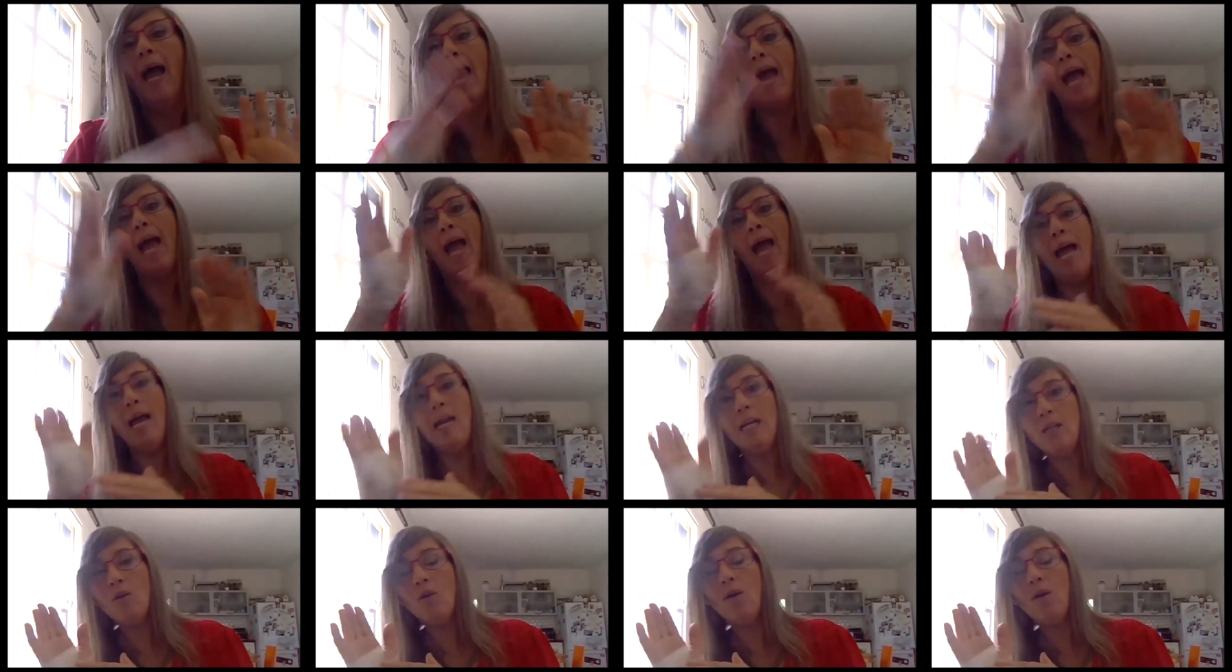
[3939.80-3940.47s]

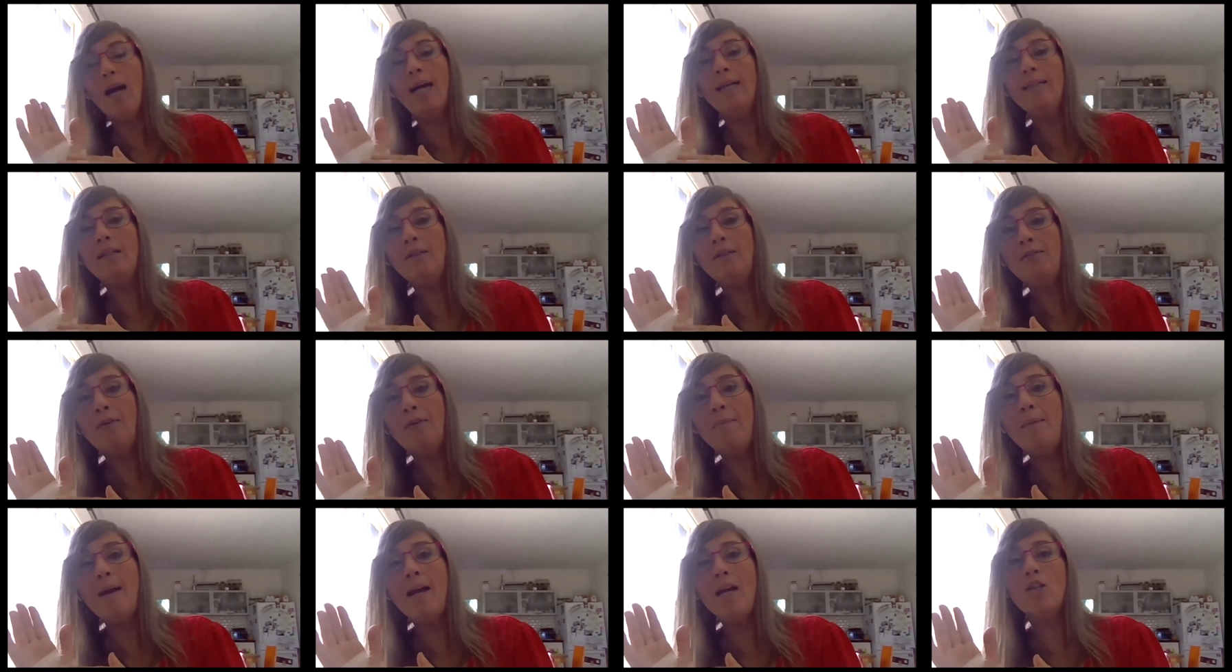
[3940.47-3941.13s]
And you had
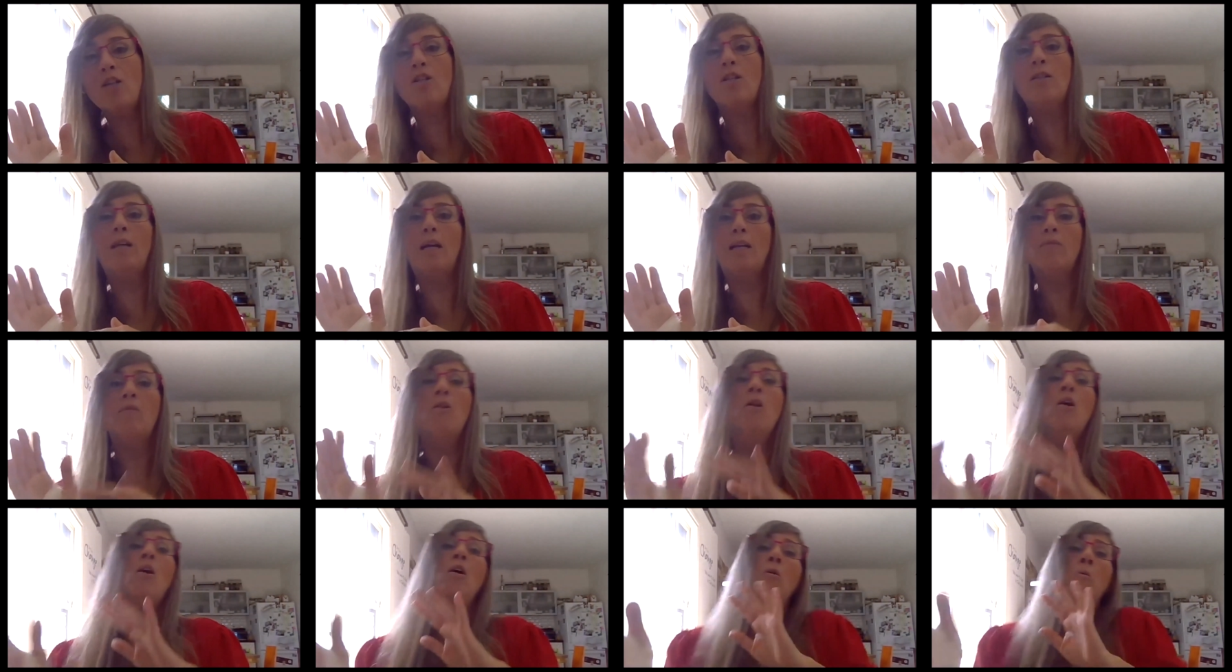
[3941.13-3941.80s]
information that
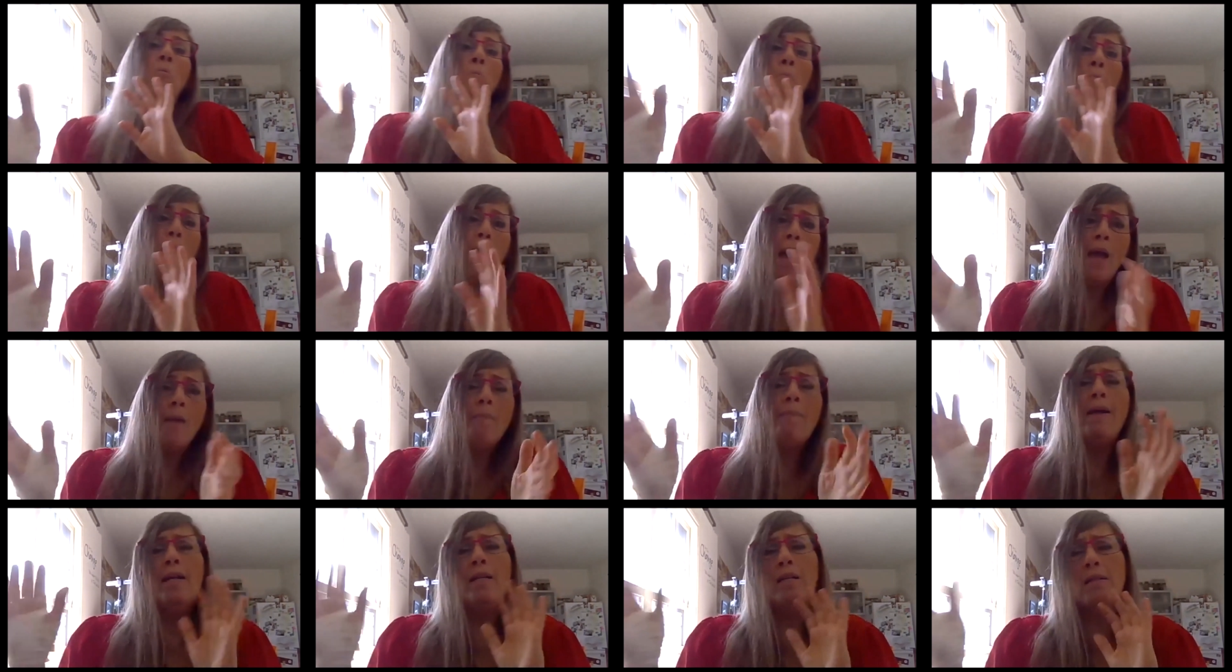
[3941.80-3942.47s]

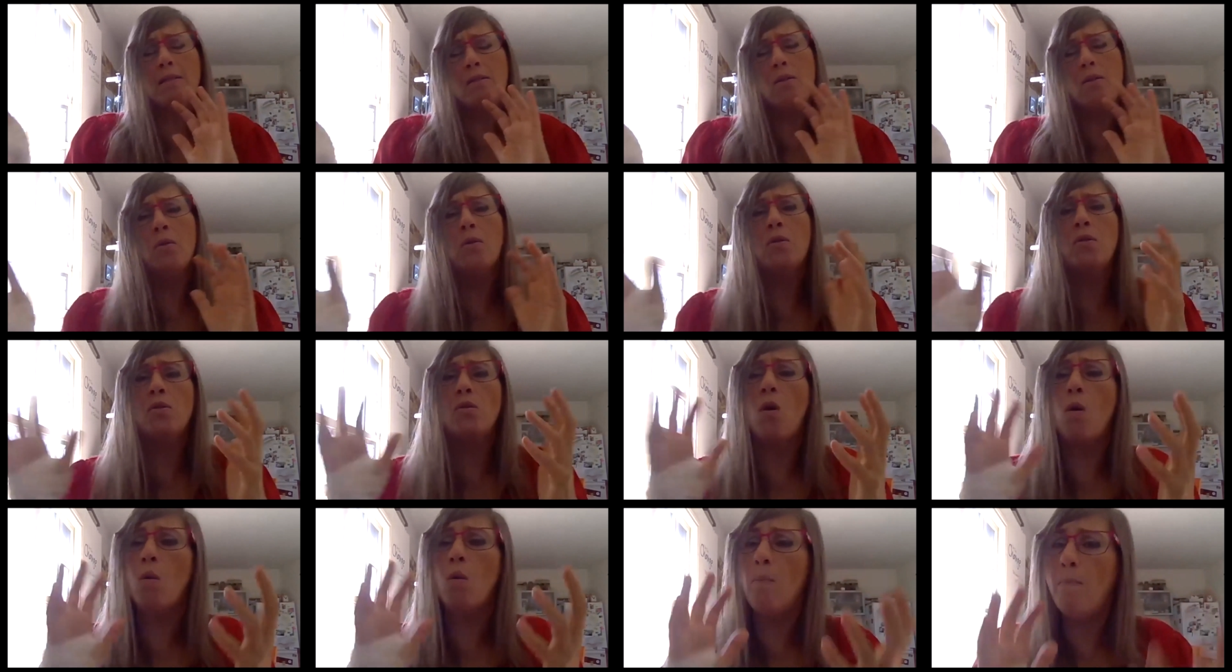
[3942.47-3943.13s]
maybe it's not
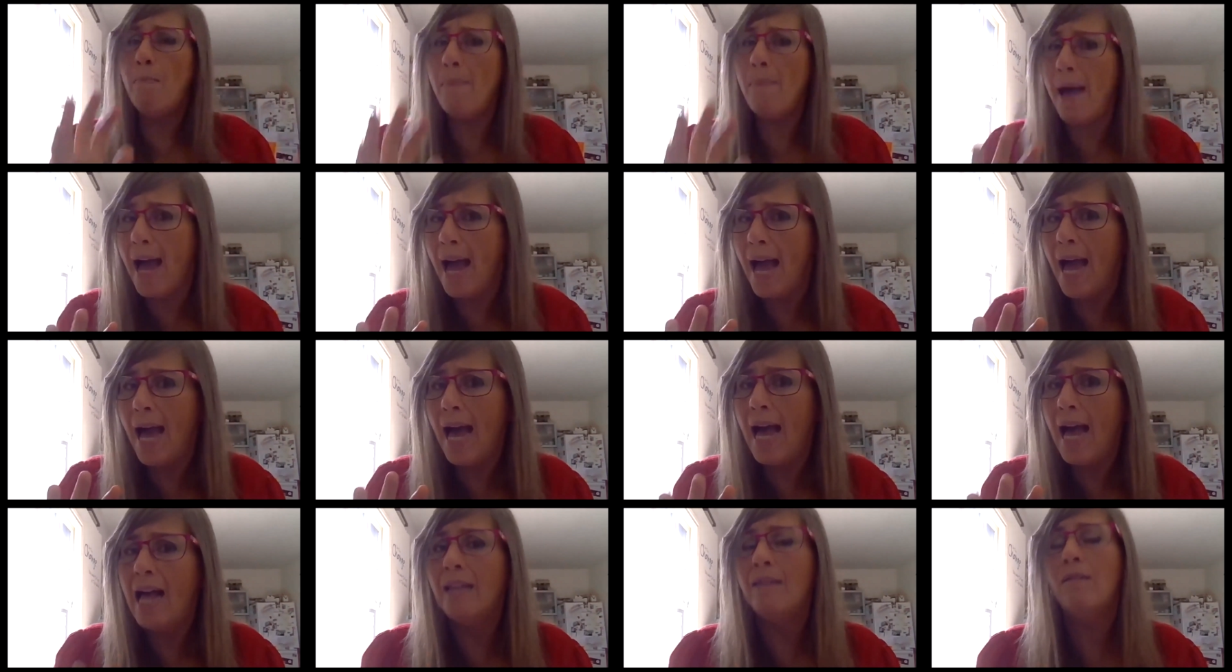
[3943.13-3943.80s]
so
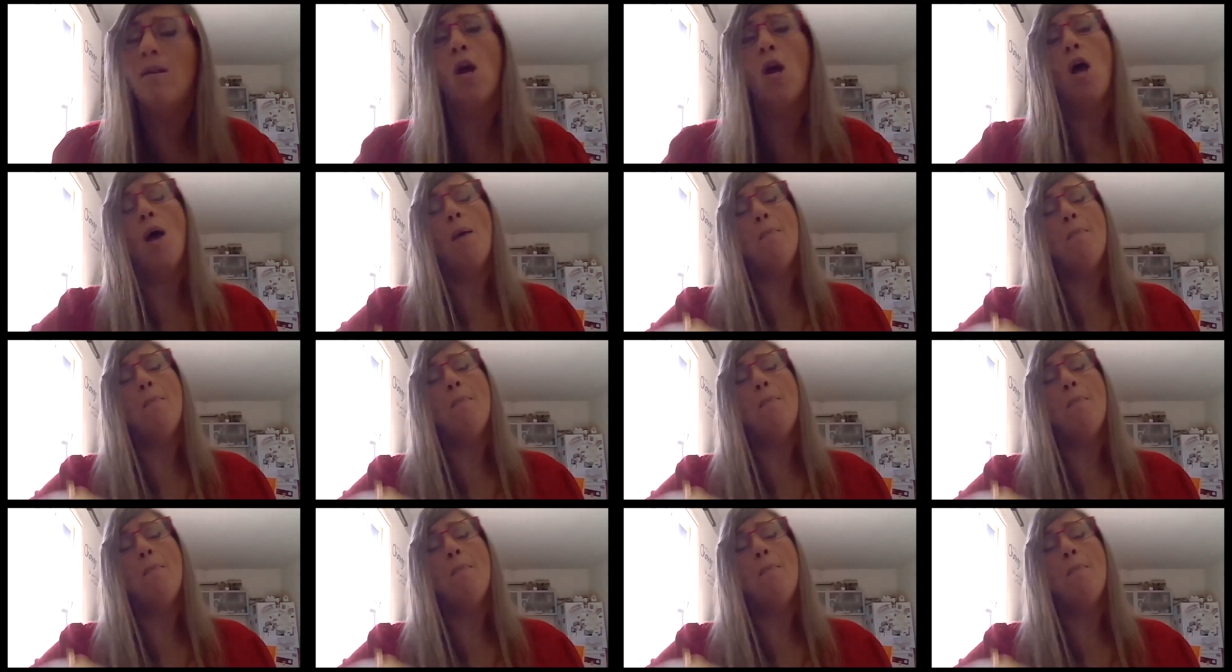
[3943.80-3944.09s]
bad,